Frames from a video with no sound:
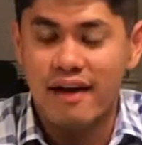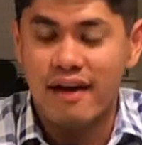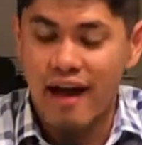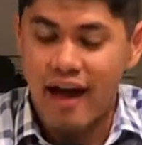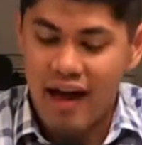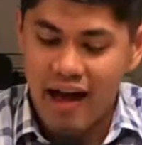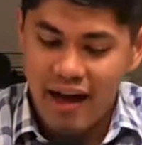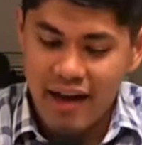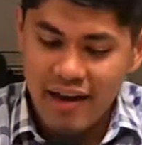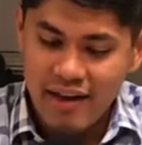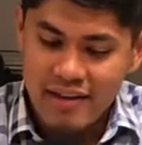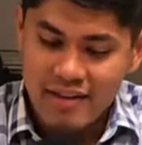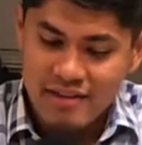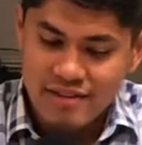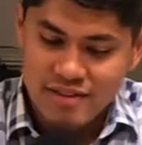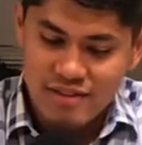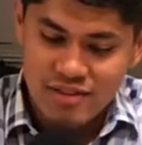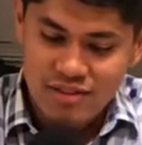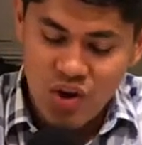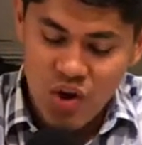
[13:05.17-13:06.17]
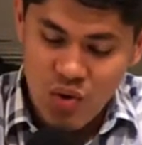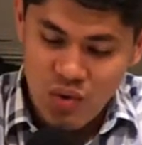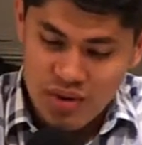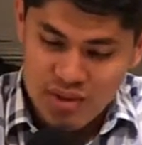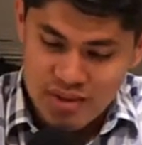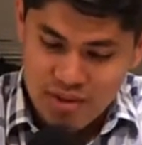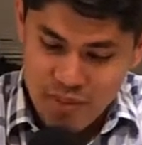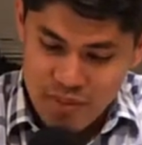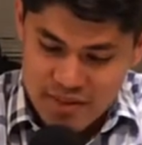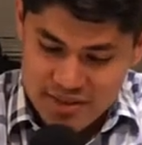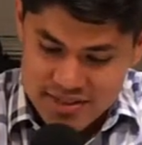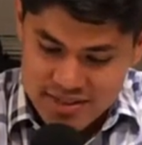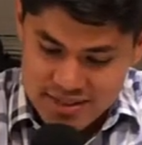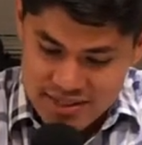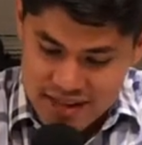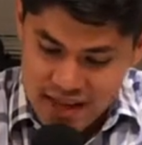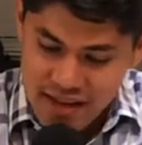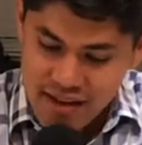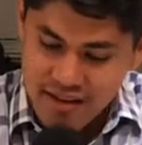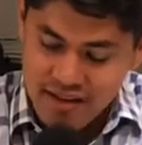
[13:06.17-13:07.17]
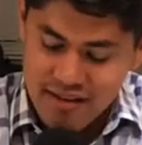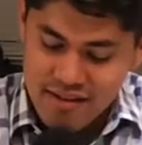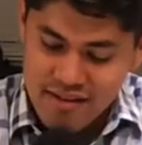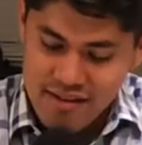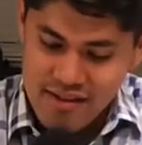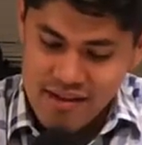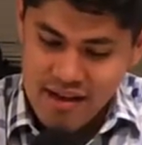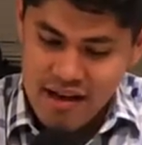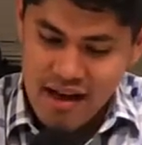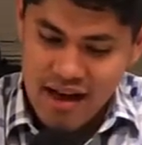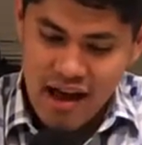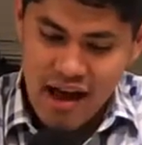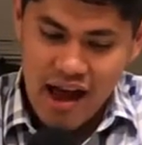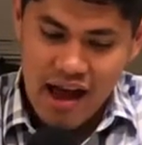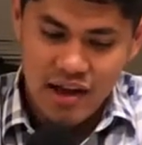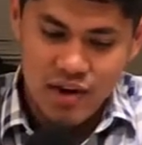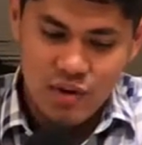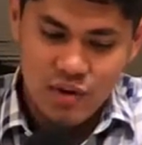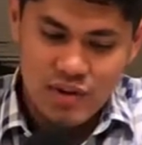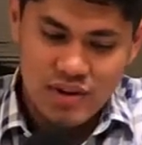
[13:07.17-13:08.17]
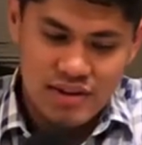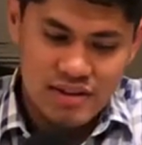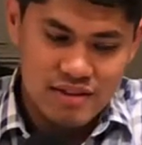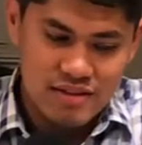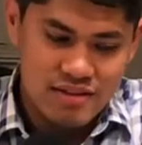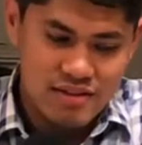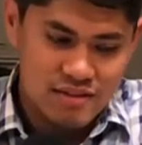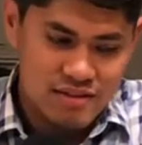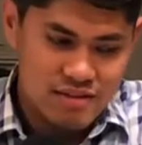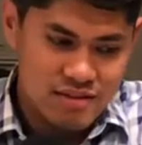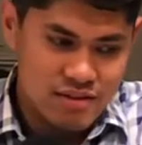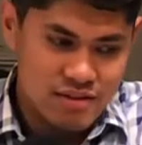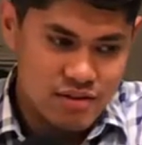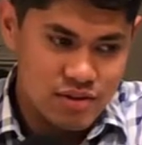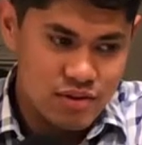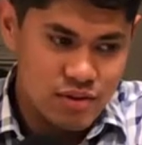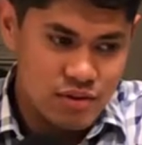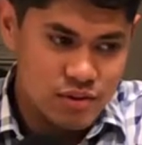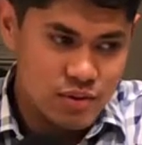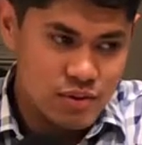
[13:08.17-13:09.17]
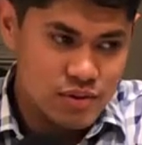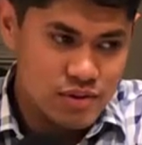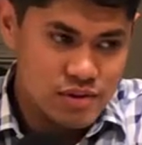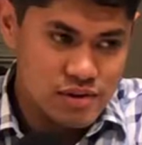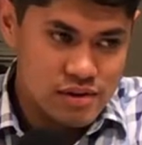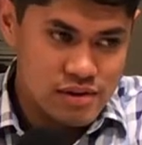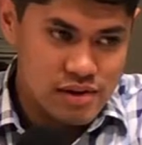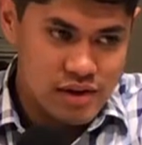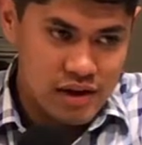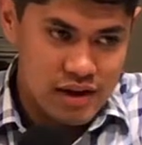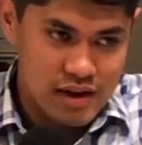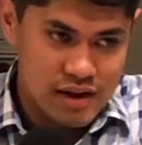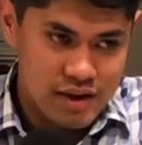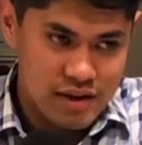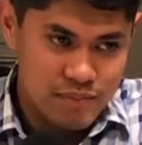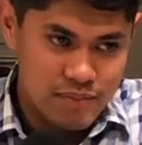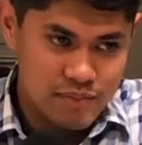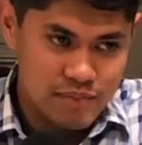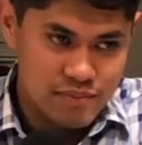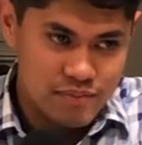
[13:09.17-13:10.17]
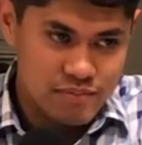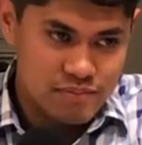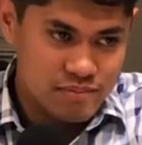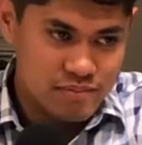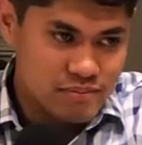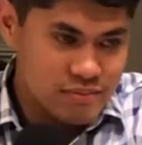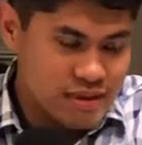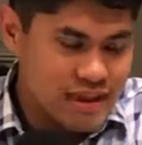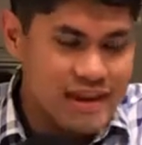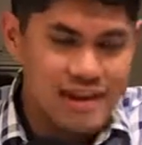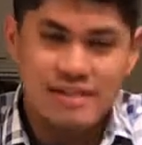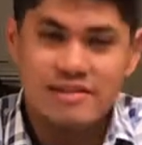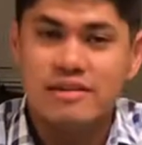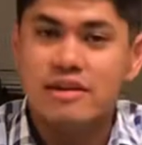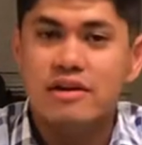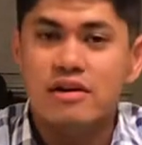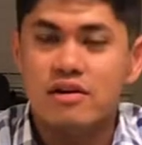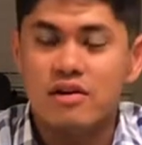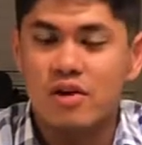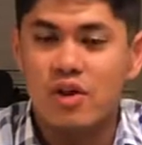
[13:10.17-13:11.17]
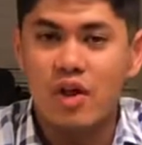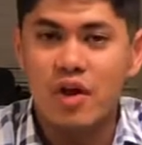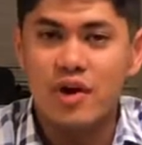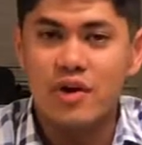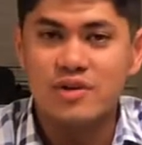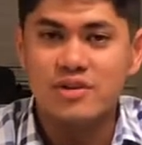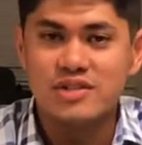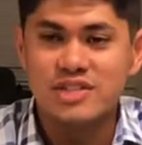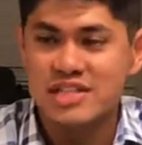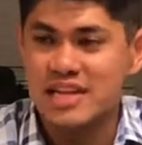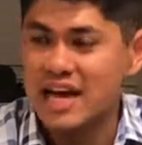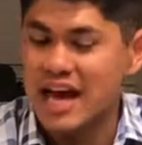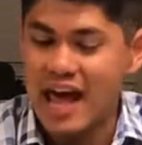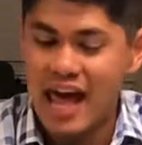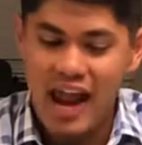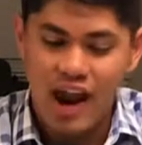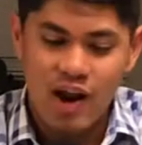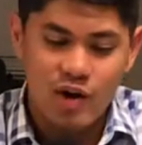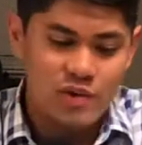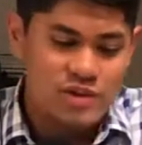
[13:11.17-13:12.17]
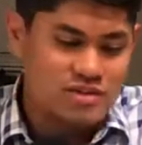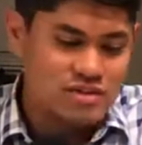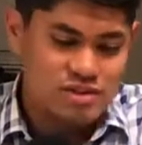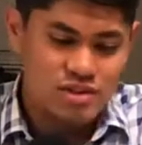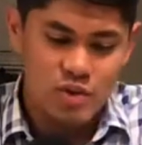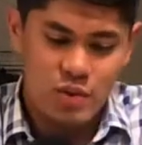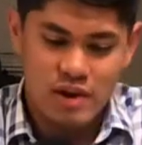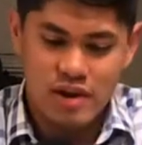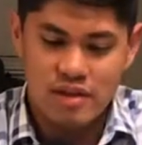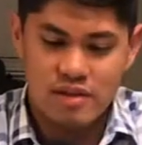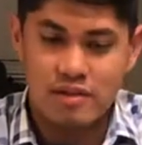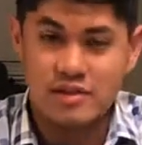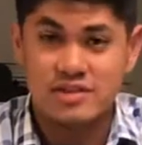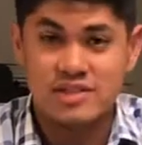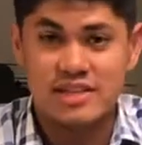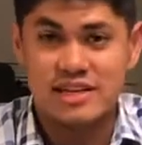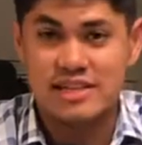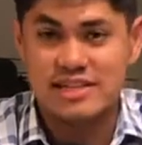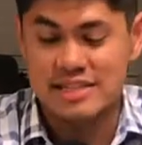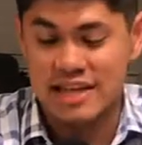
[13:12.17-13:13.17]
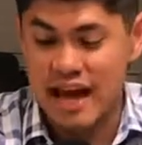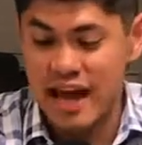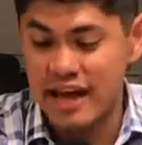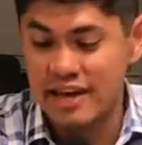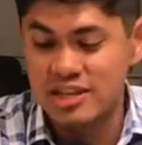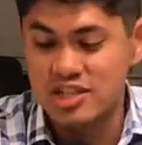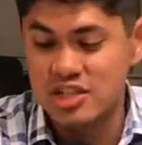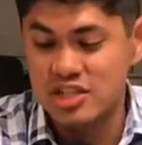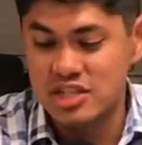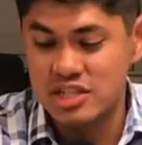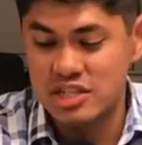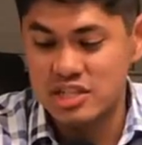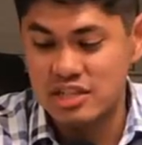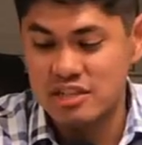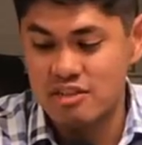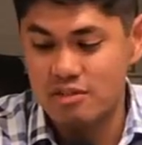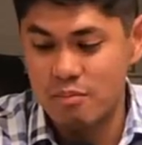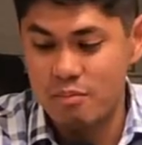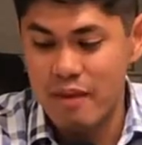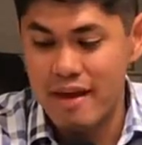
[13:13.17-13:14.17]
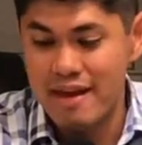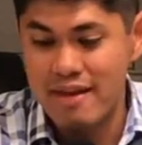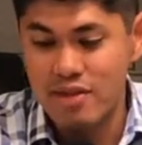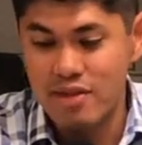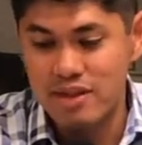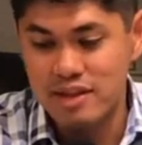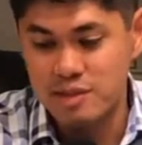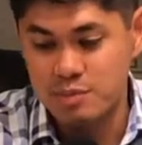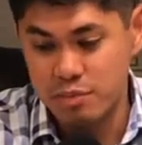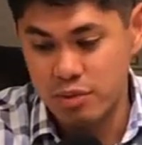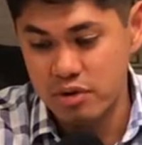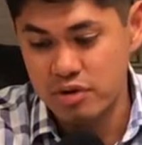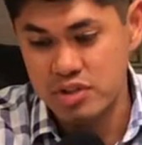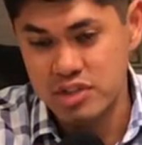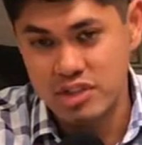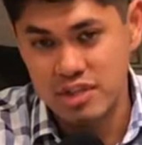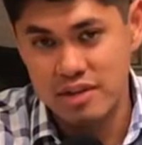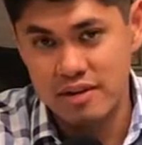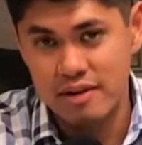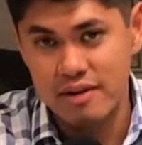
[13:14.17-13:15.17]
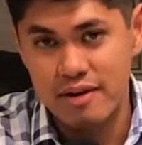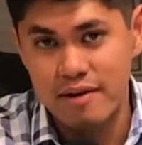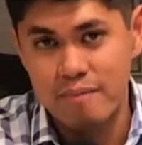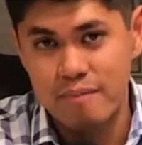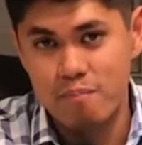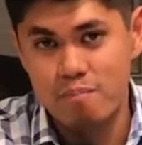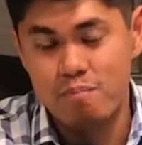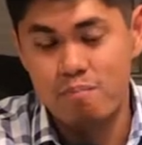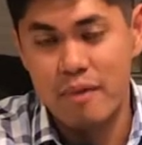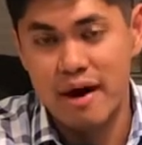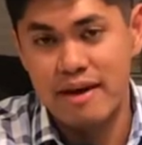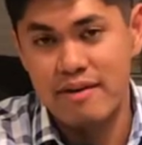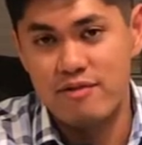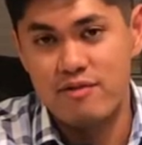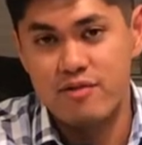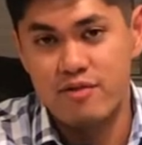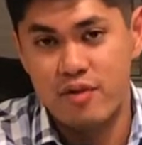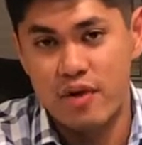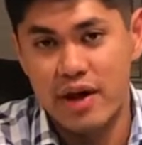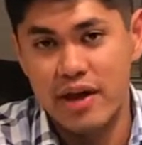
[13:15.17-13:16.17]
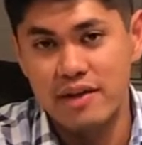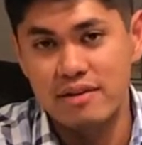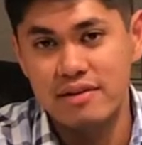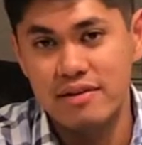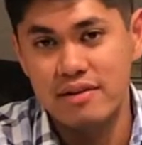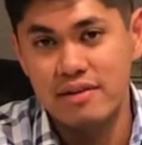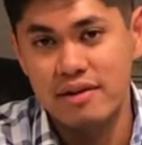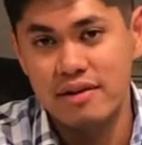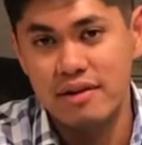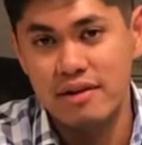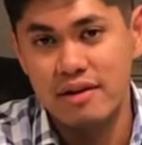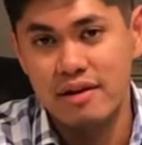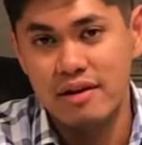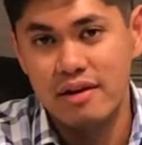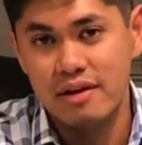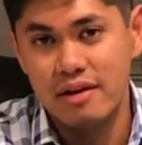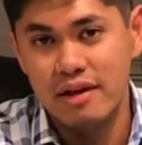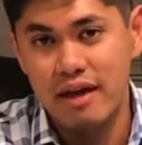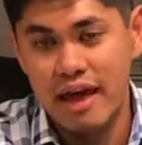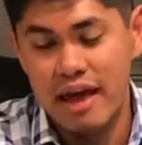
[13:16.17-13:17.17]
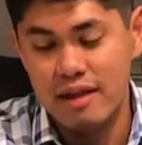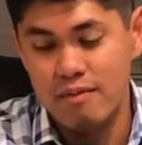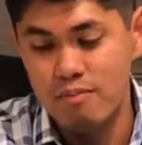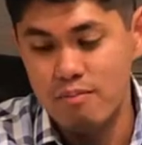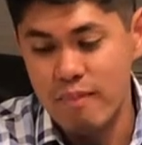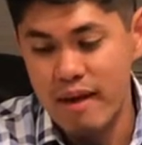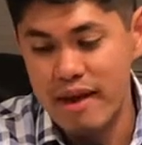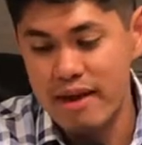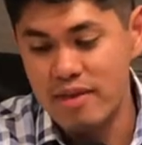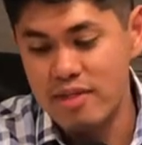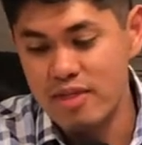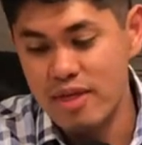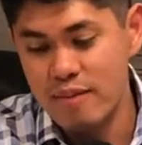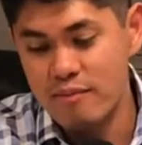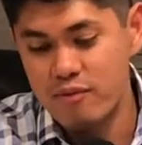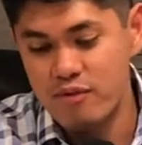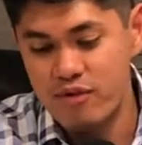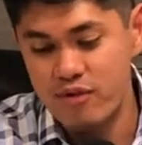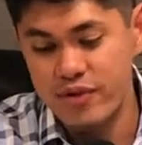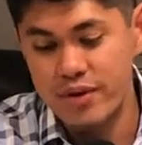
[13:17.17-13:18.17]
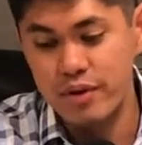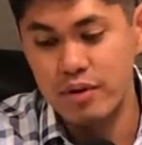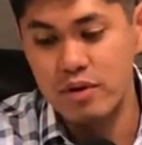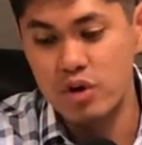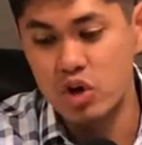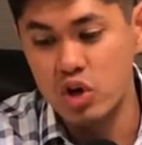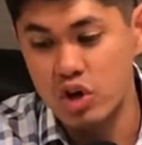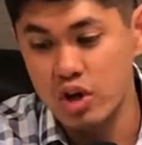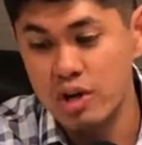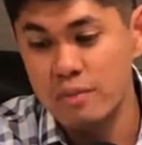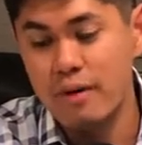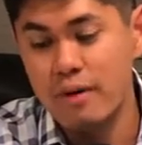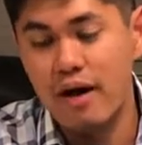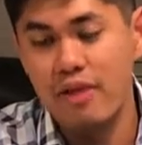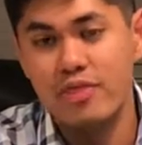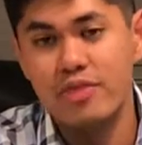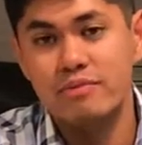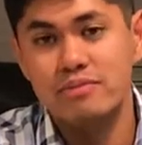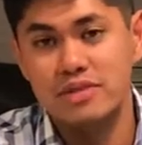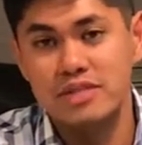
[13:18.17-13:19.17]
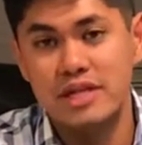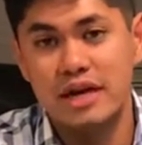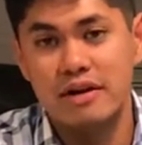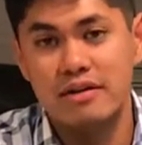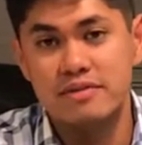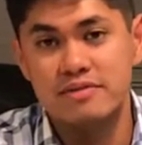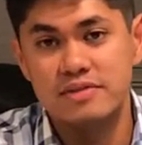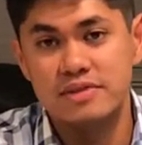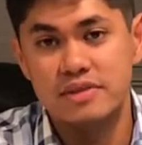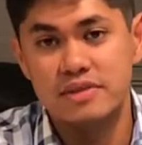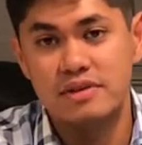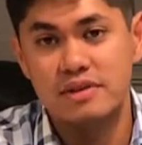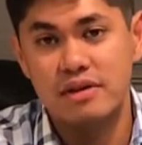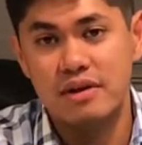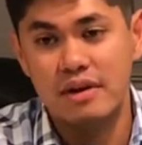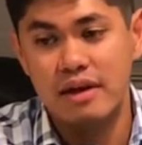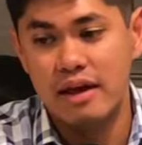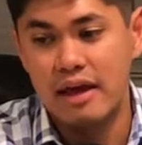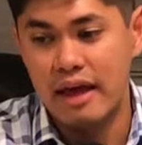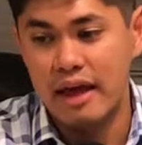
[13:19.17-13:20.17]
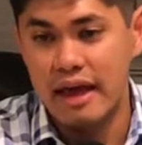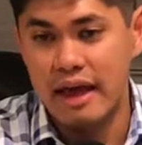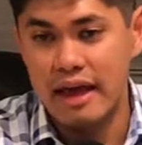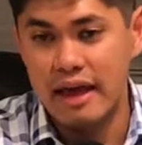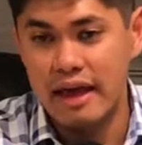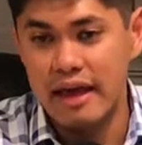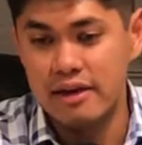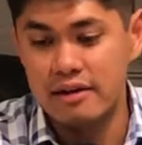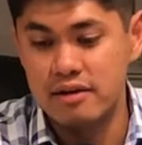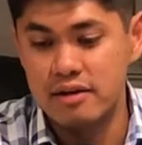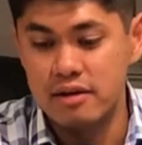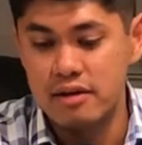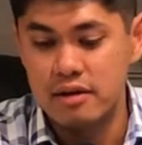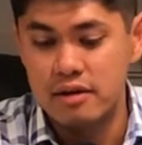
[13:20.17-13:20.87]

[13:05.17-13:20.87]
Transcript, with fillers: I don't need to make a sale. I don't need to um, get a deal closed. I don't need to do any of those things. I just need to make this person my friend and make them feel good about themselves and